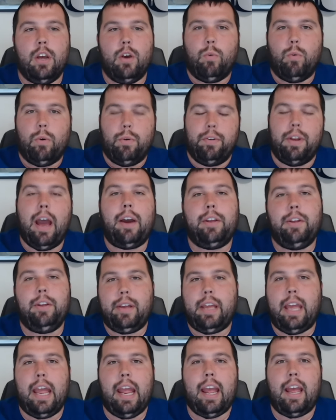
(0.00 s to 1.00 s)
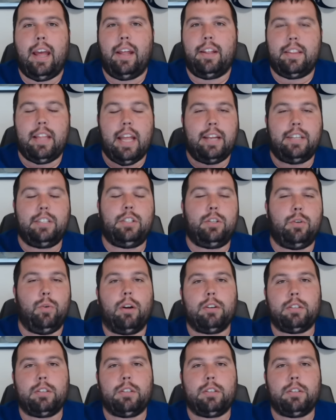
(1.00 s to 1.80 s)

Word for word: Well, now you can, thanks to our